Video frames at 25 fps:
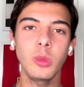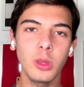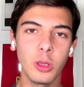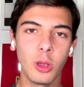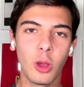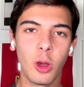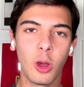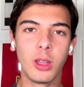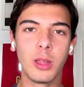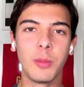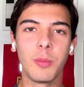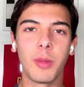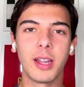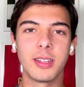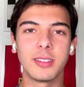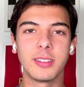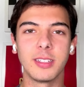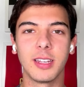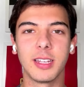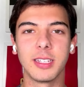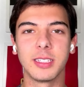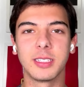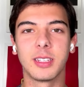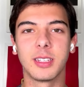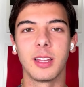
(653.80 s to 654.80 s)
Only
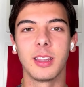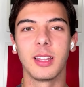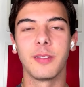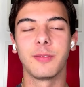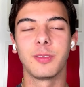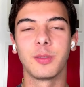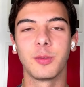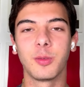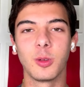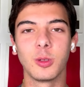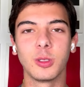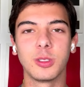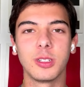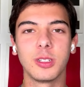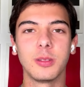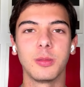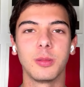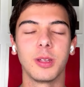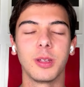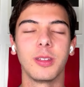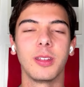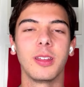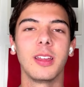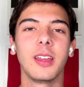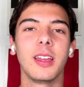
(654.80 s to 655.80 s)
Martinez left-footed,
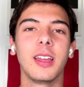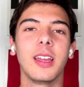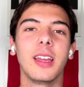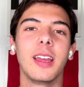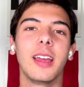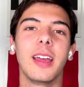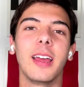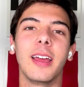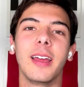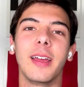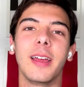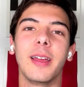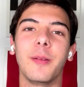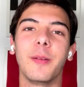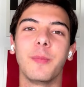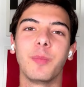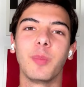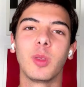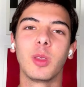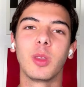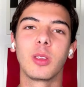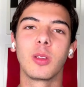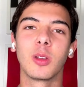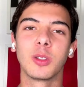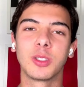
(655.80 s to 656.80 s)
but
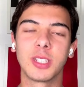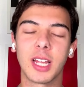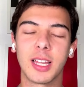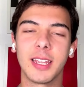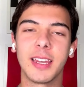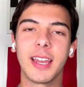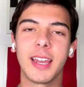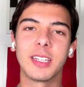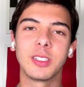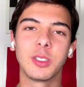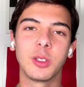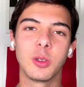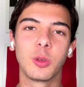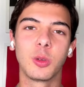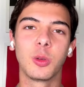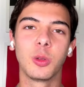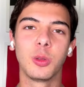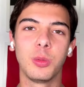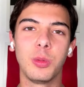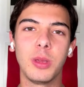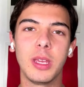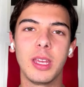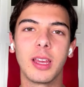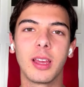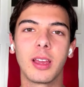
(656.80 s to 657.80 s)
Gonçalo Inácio
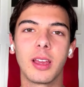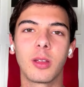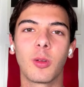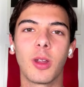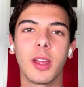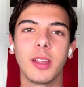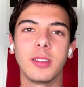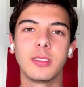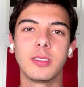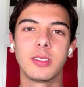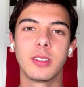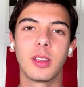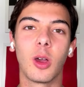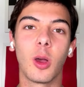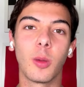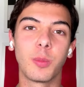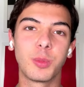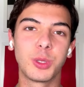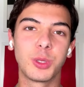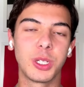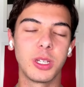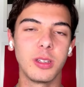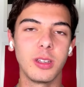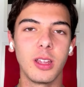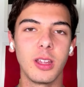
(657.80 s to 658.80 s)
could be a great
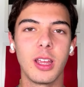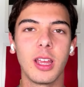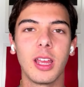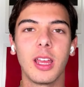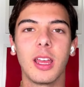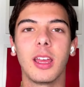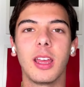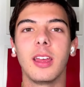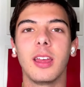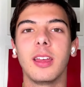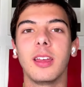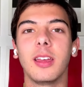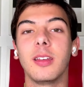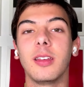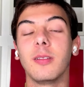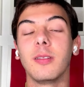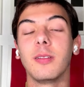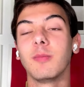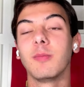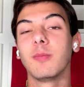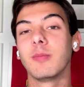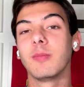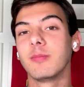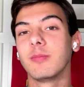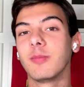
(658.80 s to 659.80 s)
option.
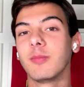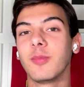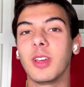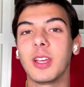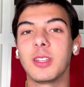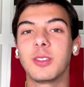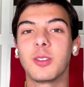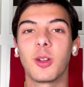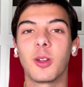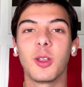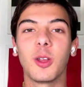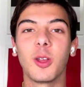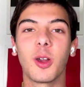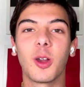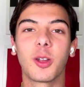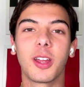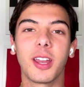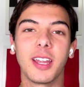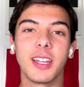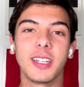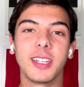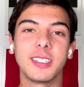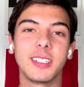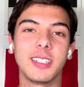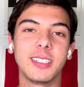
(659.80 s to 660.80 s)
Victor
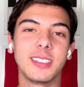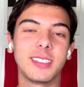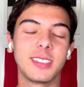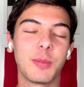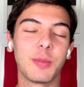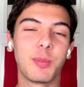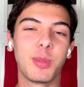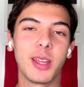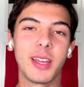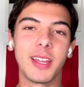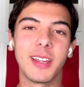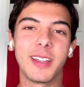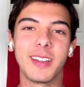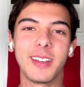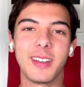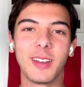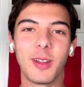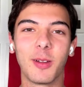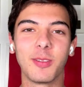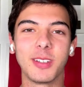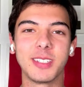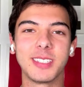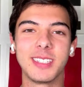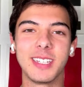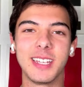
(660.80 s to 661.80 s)
Gyökeres is a player,
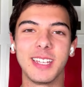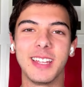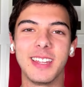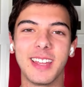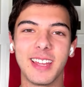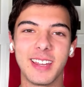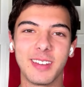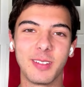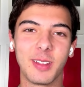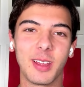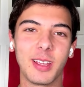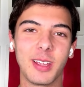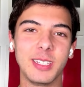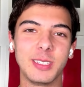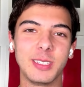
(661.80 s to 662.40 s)
obviously, that is